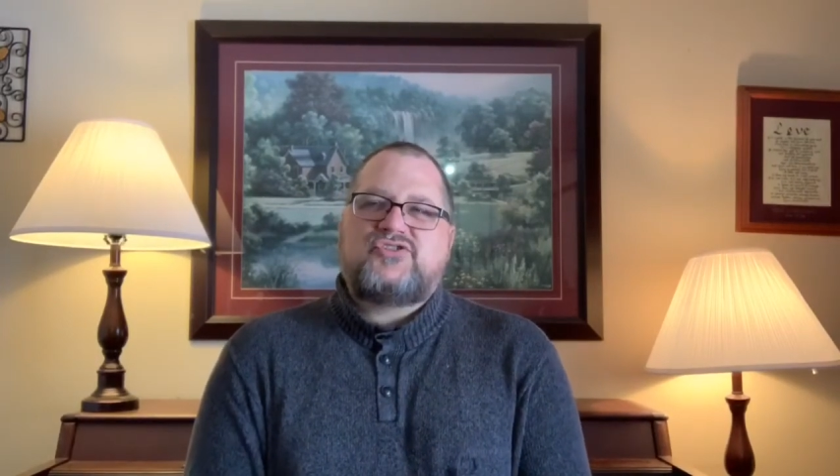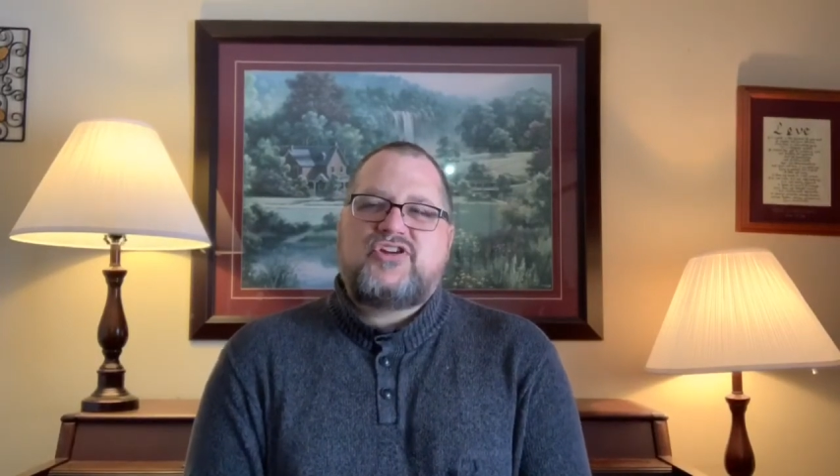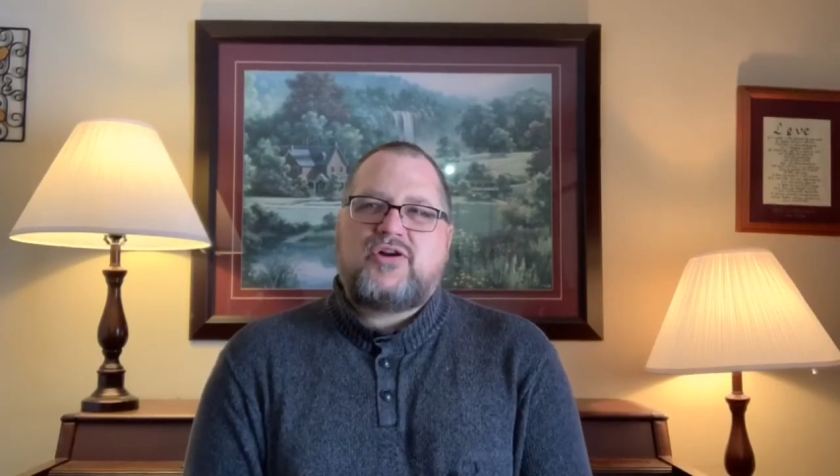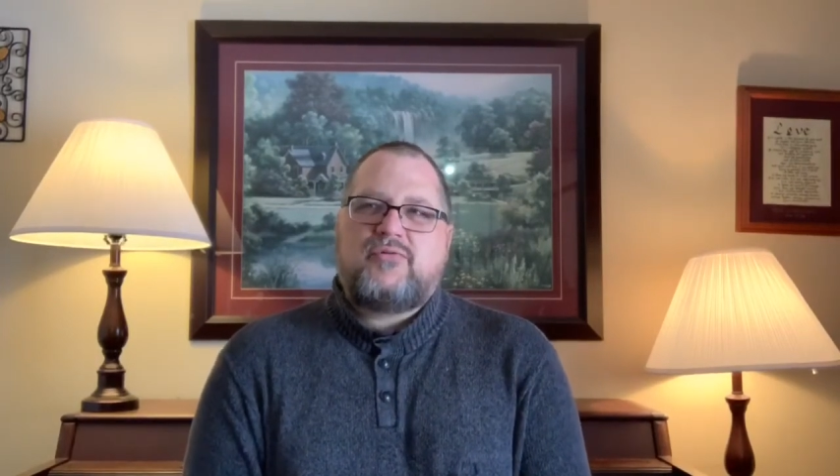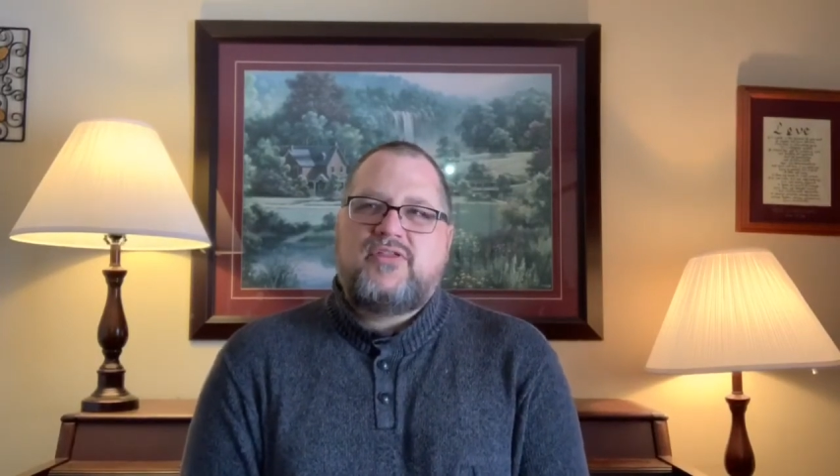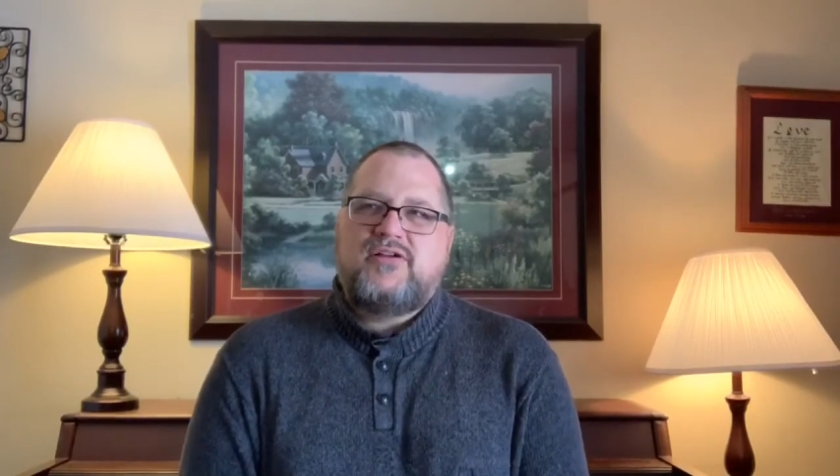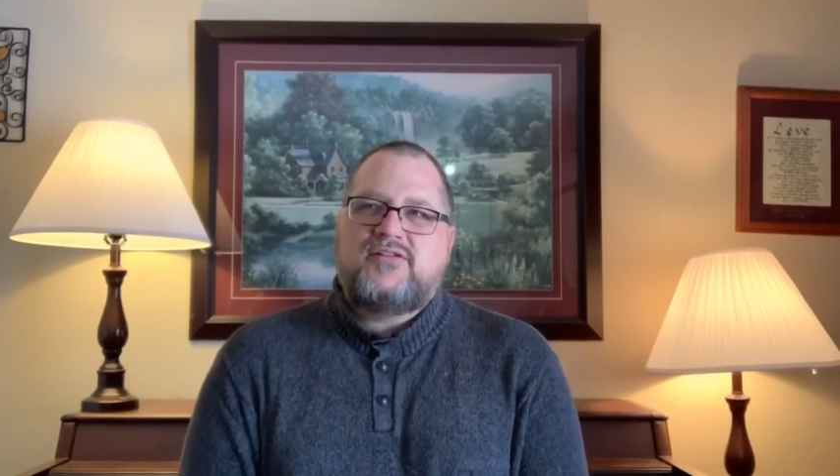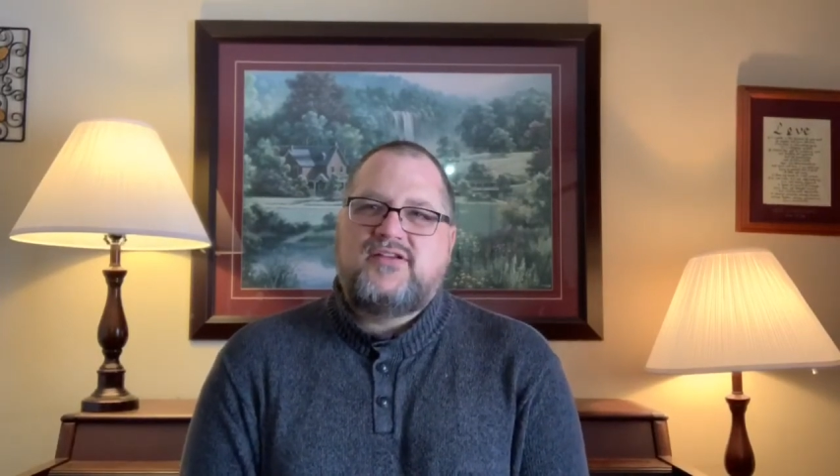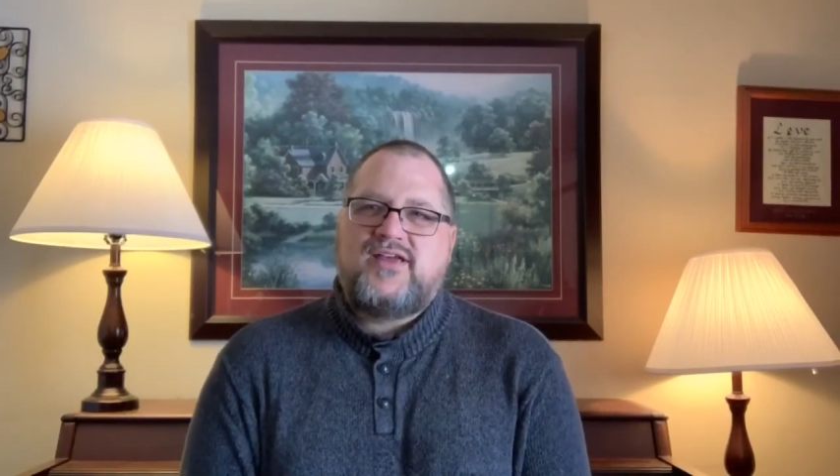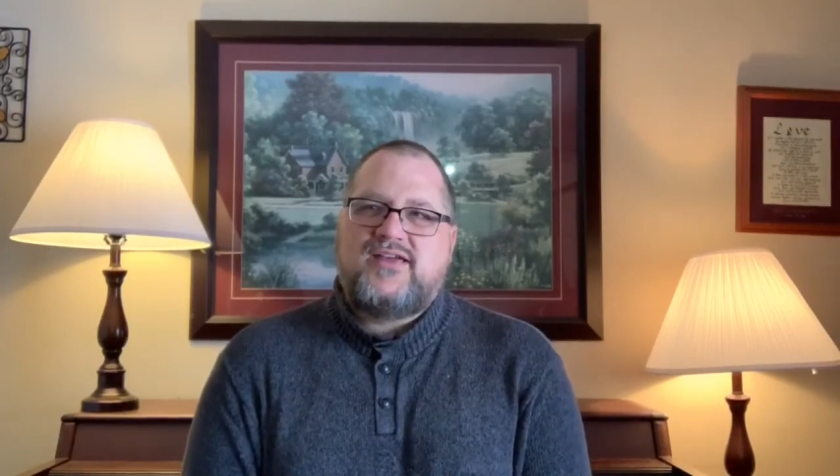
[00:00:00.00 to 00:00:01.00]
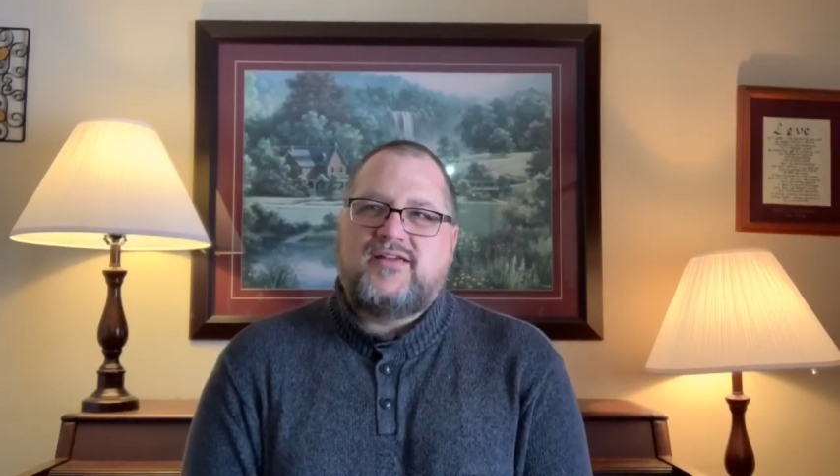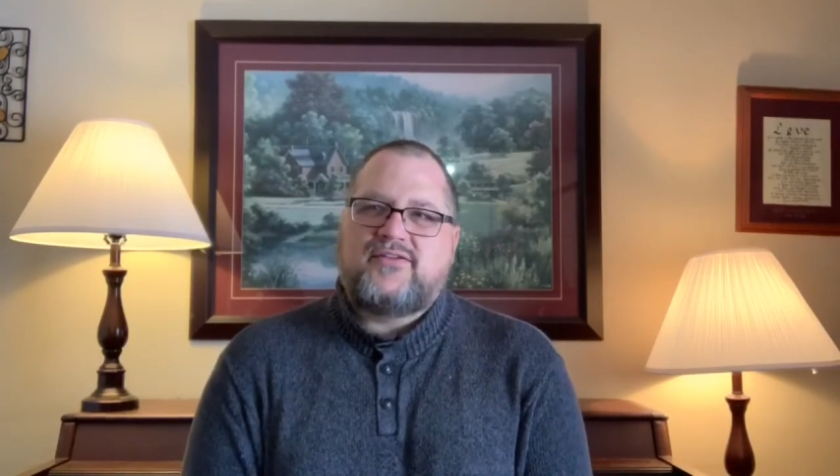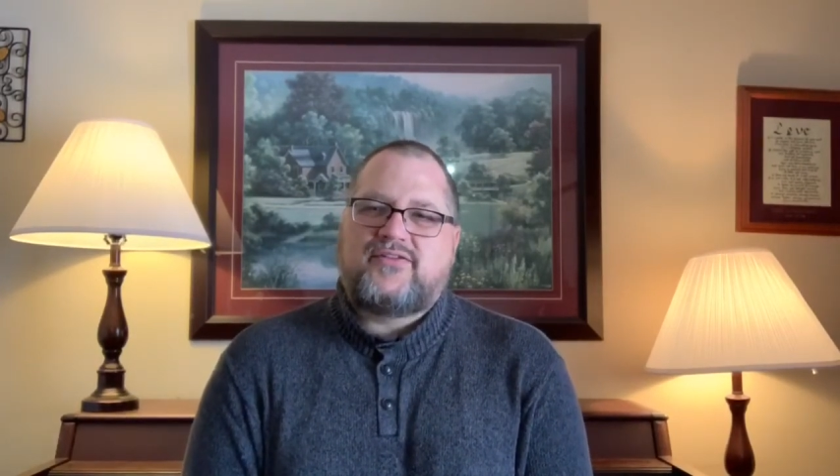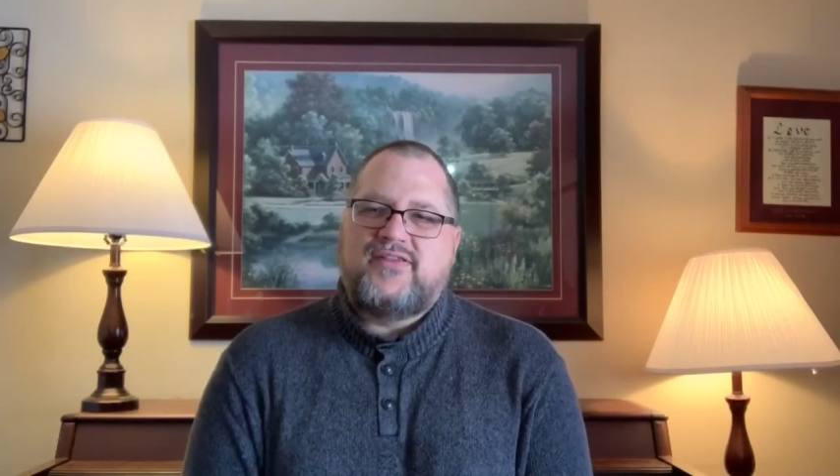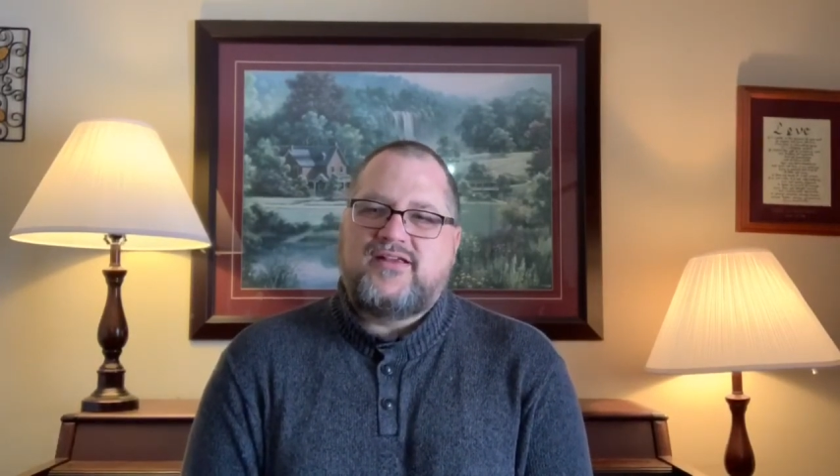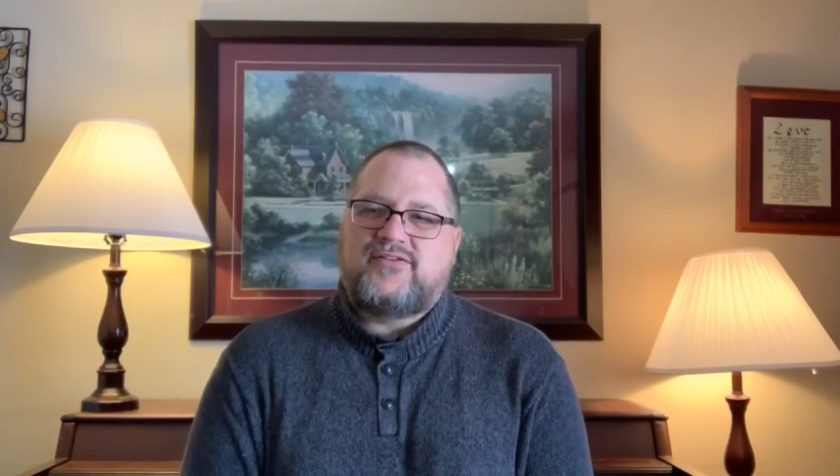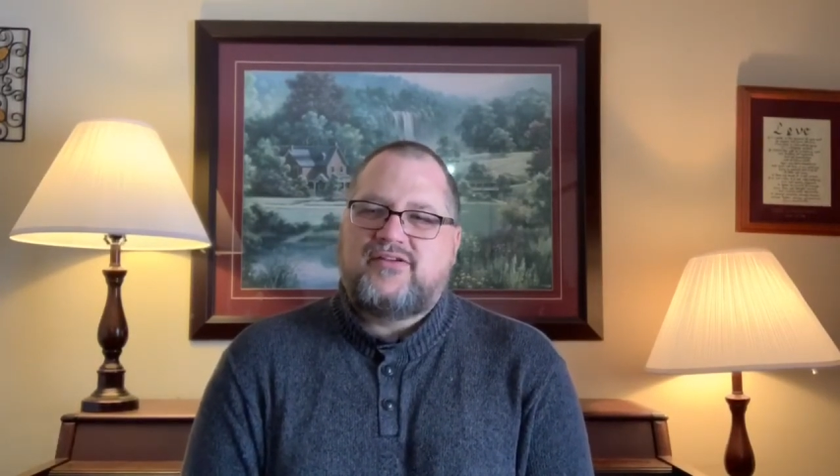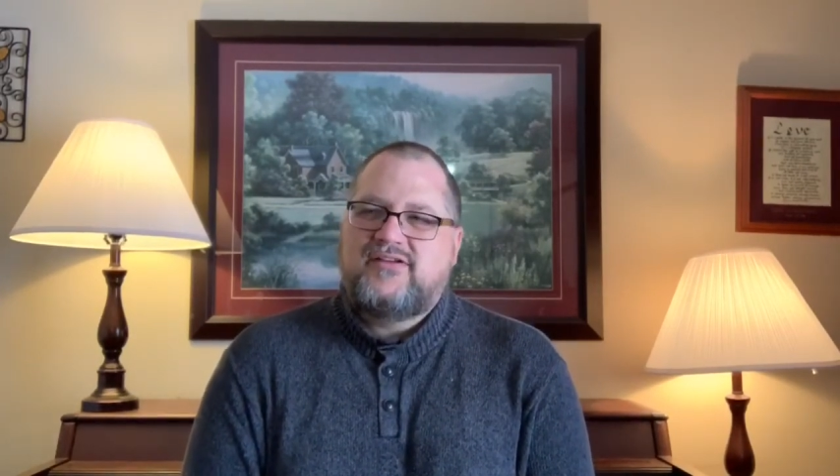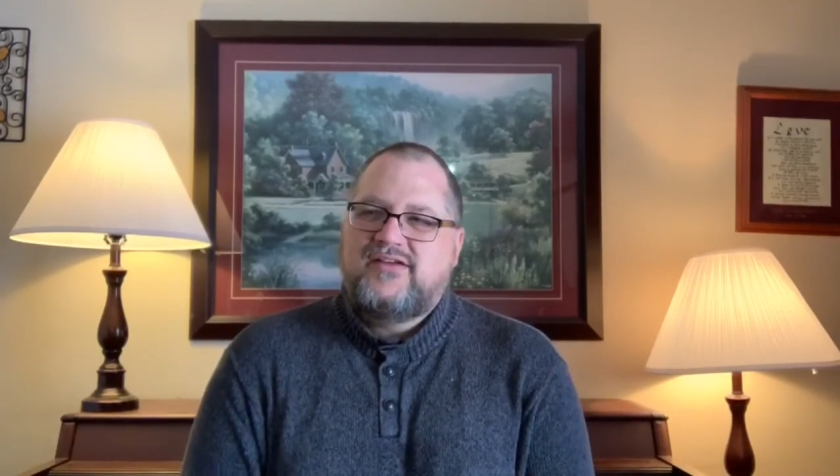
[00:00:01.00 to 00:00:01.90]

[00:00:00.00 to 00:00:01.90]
share with you today is that